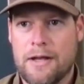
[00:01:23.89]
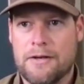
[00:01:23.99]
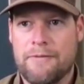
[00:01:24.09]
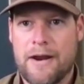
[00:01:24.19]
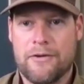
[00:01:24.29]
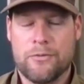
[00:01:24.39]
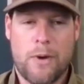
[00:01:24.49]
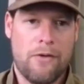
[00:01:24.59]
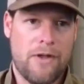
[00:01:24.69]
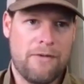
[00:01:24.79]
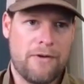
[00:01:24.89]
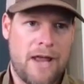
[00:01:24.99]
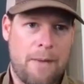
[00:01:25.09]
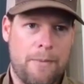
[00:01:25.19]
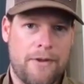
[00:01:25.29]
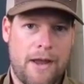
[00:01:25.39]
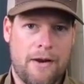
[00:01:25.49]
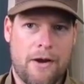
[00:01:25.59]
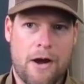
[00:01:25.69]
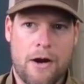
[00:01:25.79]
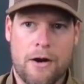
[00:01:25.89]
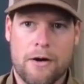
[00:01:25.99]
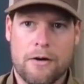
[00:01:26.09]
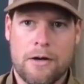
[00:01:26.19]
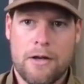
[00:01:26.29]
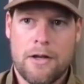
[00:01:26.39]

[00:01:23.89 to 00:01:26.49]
Nevada's wildlife and habitat are